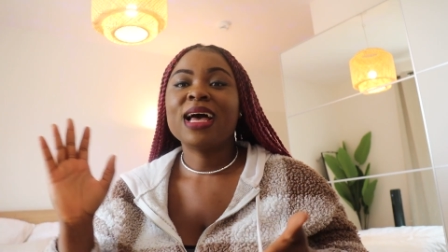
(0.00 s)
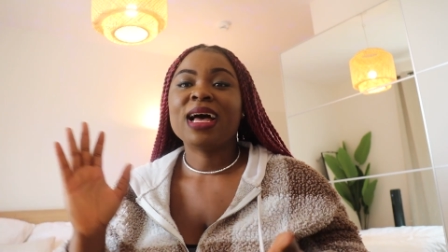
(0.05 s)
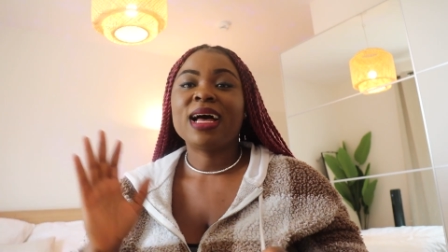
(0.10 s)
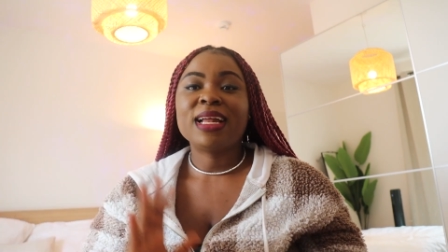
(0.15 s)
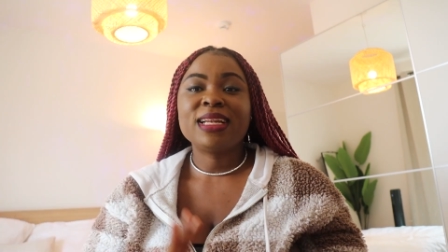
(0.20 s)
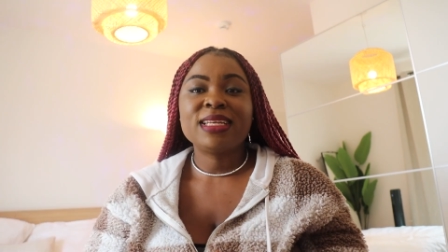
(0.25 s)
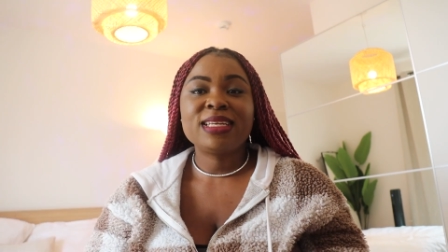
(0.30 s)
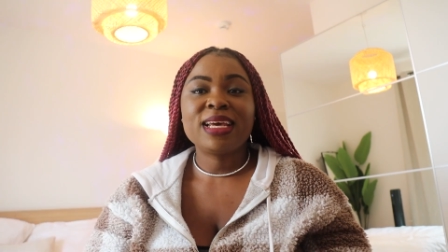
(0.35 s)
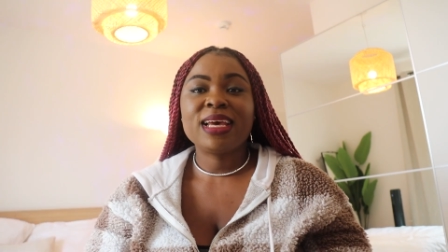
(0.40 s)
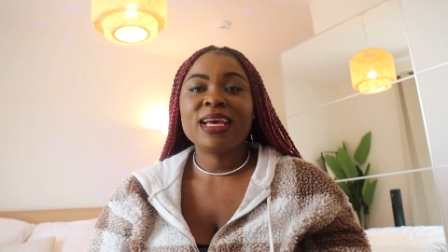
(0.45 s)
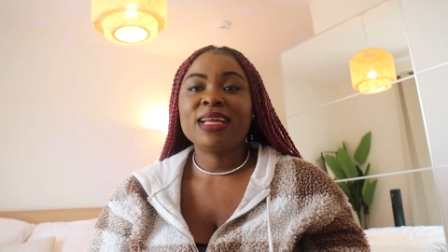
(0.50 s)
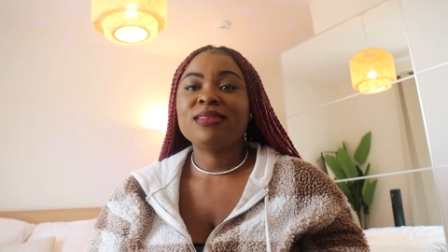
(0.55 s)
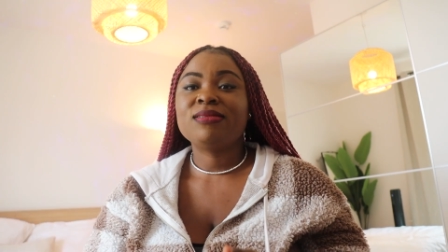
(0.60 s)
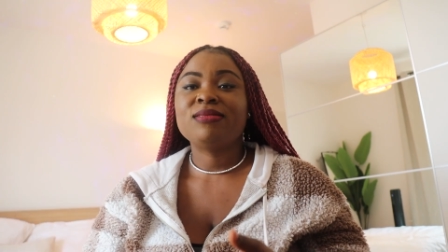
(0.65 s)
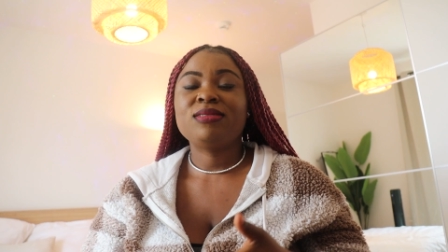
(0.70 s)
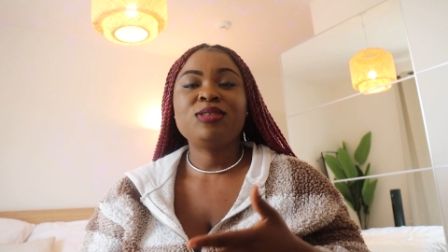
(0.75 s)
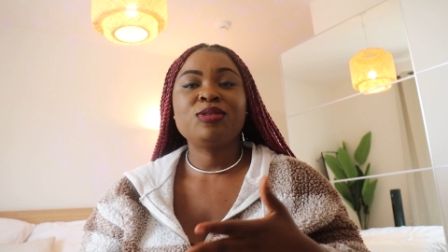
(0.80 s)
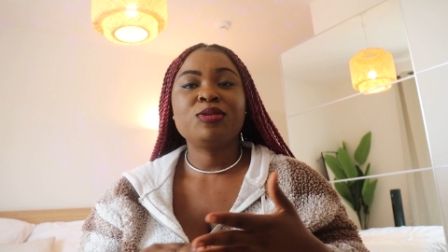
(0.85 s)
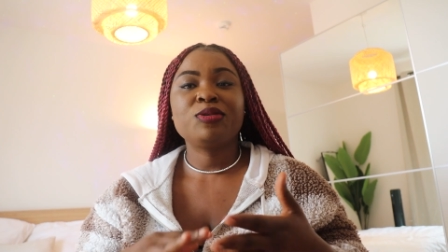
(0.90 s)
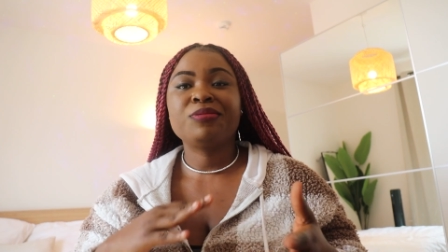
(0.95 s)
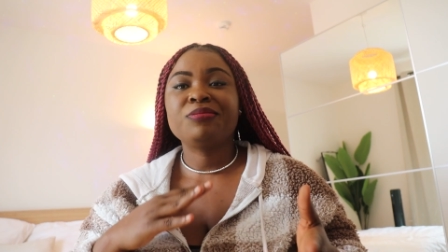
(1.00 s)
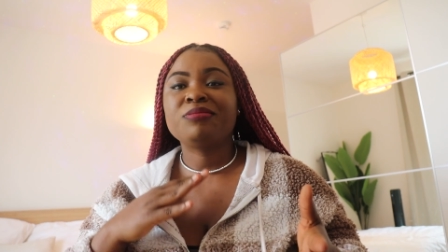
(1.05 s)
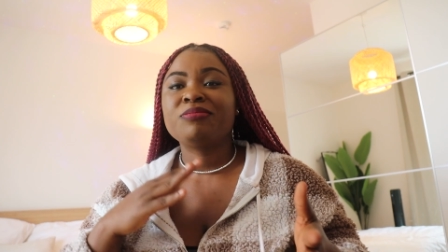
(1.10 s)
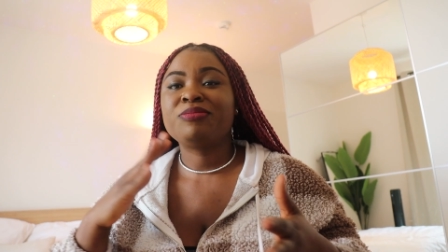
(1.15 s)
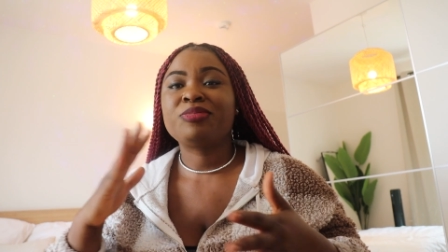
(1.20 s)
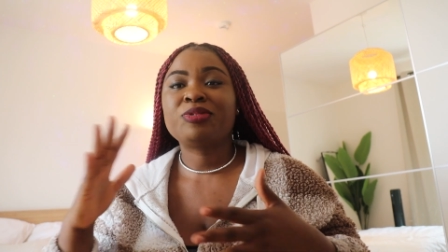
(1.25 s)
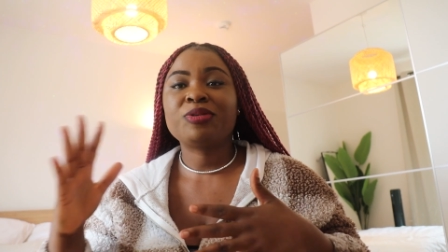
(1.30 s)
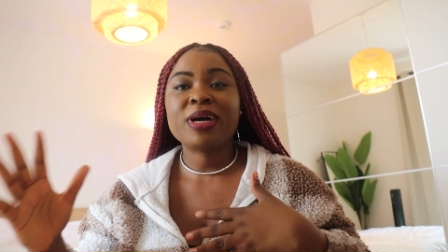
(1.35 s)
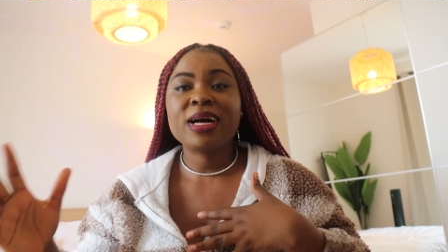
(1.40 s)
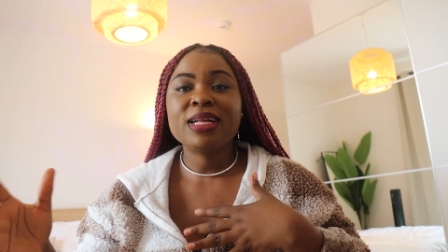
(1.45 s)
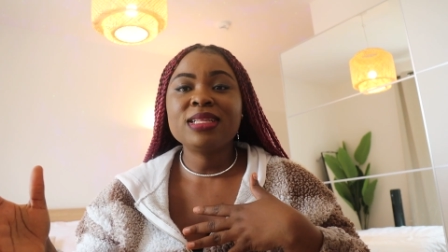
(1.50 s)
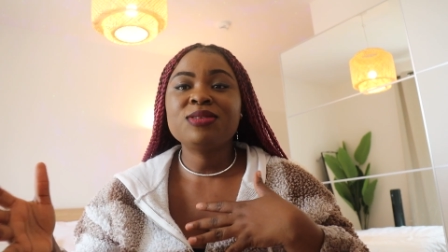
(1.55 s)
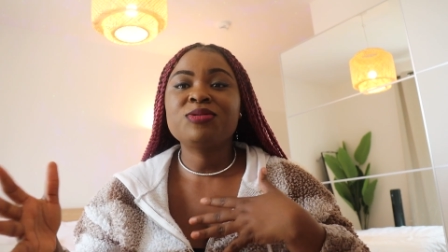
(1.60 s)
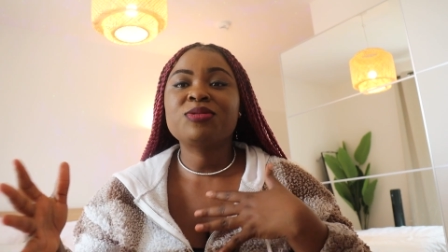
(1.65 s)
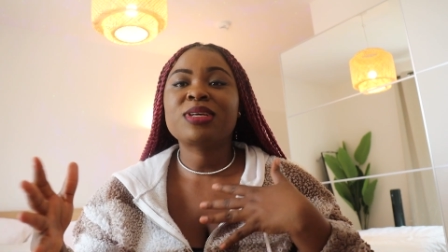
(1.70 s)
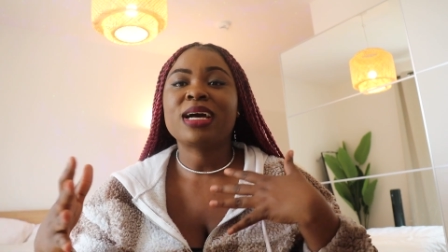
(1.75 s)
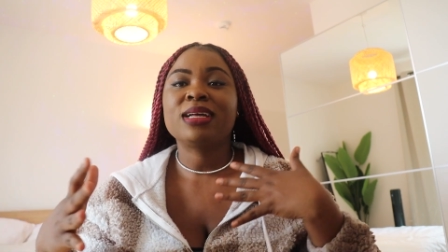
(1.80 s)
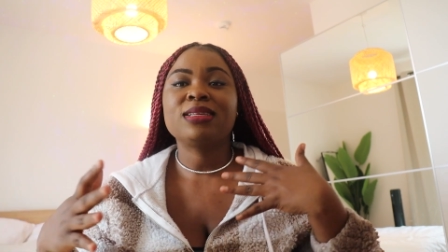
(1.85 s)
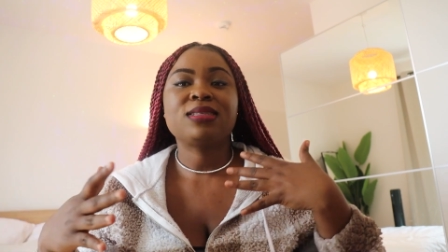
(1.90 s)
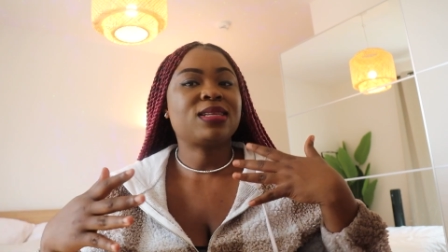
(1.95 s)
and then, you know, brands
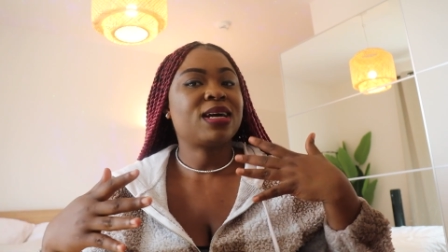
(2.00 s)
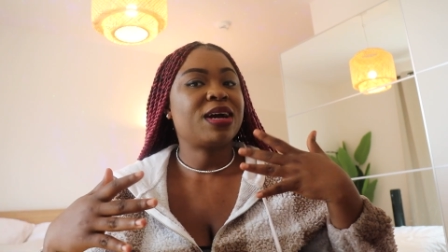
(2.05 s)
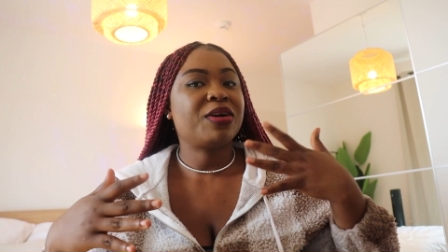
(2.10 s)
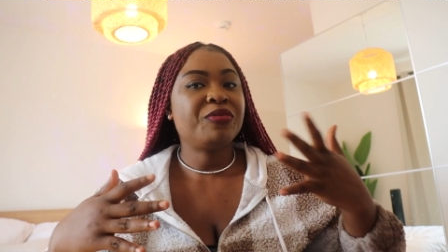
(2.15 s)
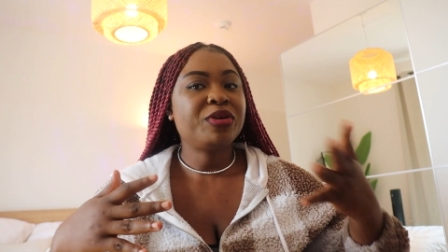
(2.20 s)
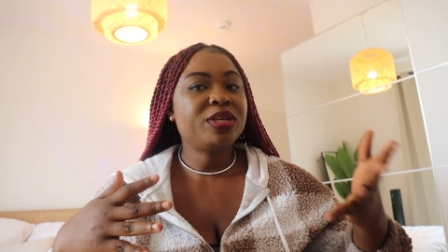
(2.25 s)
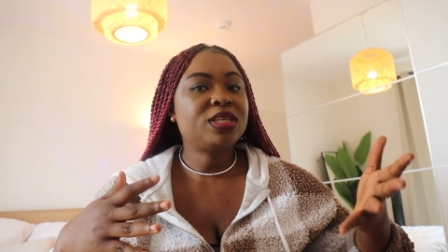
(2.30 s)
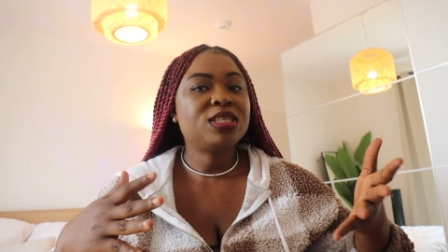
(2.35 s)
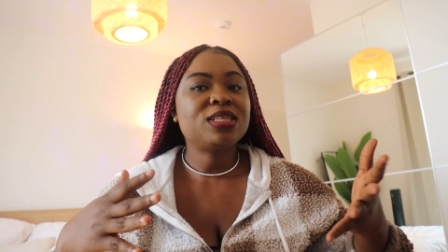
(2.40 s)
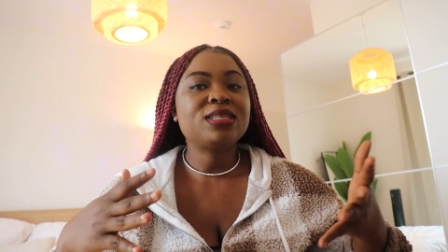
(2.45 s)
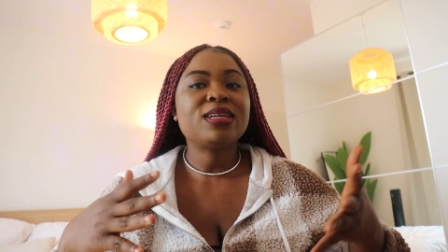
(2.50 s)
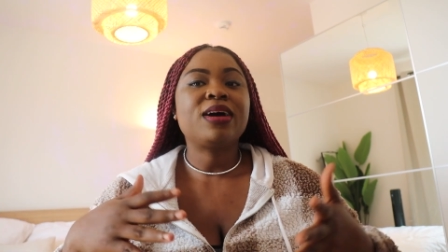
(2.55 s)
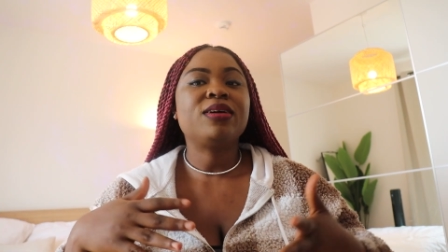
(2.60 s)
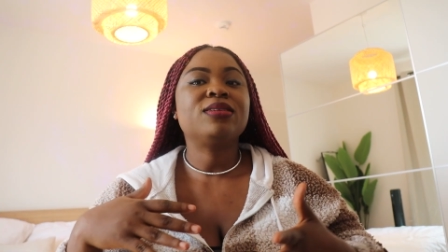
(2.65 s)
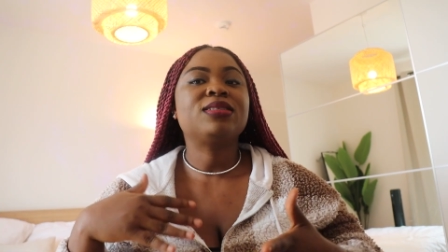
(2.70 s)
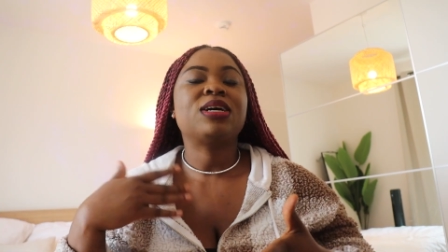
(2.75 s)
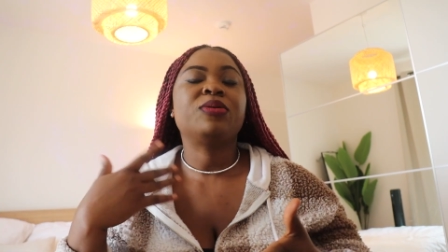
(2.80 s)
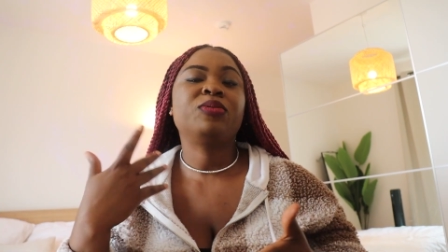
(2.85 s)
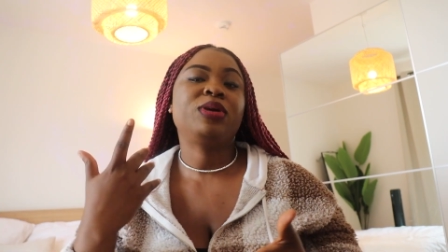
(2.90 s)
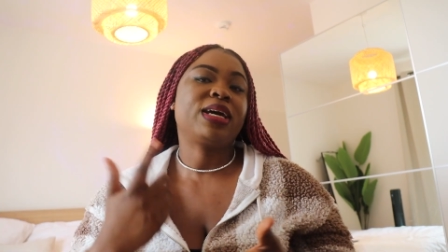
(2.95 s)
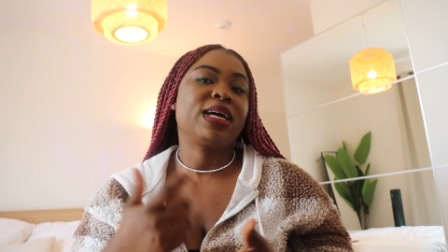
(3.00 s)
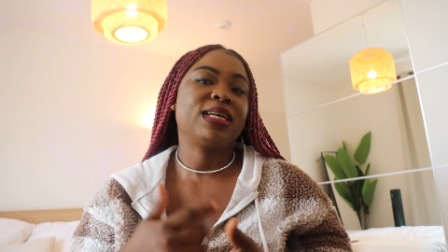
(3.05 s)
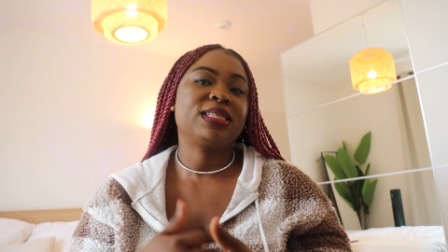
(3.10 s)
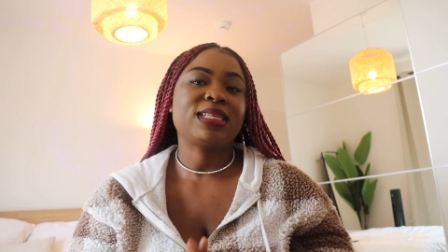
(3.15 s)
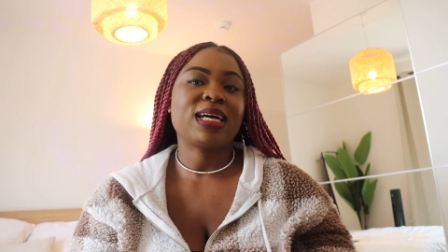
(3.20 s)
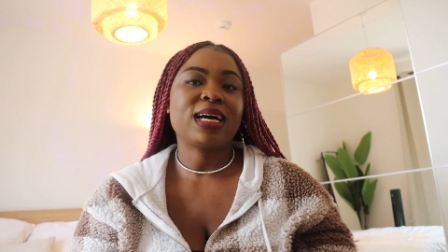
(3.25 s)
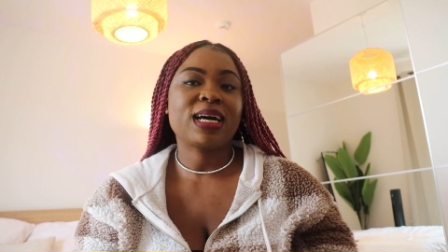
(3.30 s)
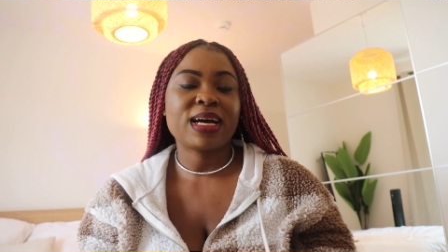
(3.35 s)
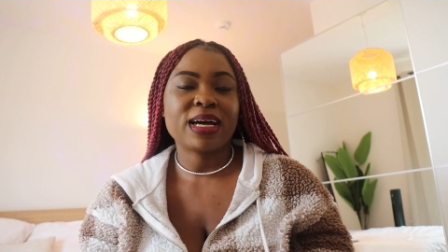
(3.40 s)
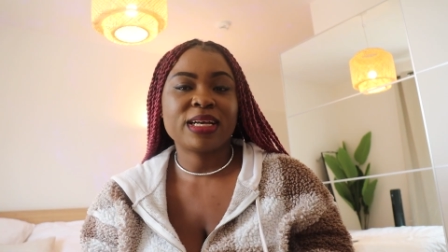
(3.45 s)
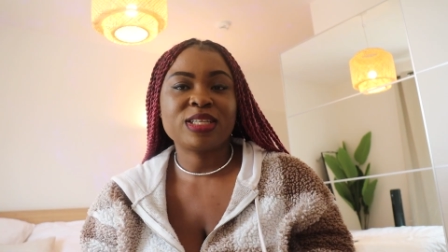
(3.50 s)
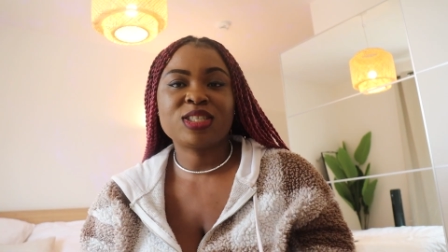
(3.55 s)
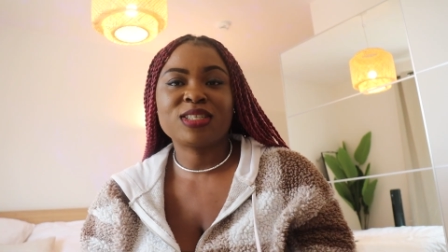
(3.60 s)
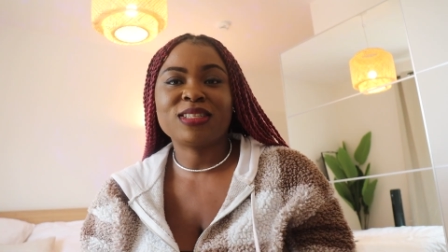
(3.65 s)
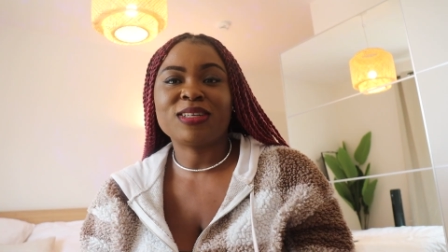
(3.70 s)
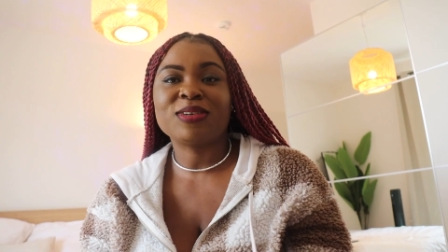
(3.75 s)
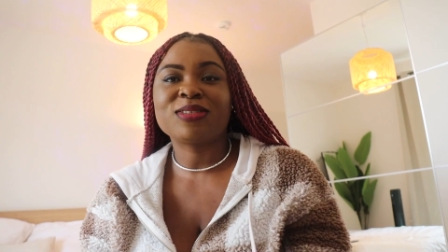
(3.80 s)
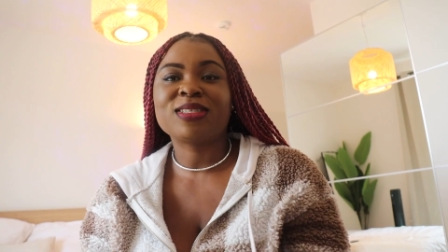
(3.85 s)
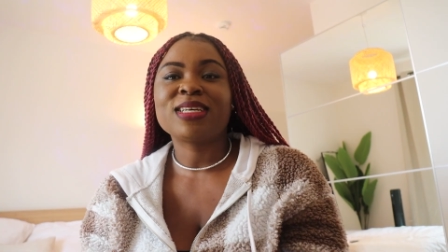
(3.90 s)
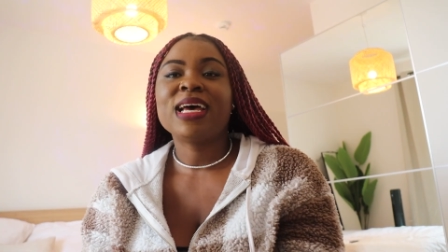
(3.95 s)
can start reaching out and we can start
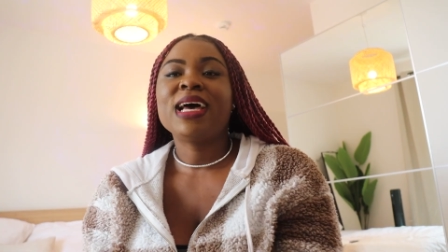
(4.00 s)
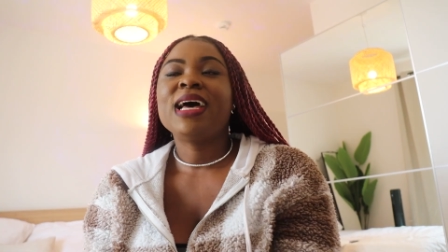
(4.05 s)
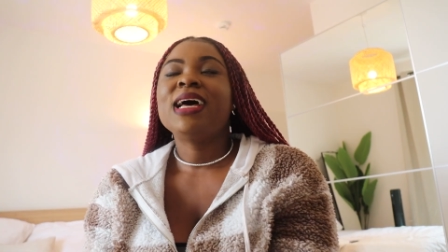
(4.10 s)
cashing out.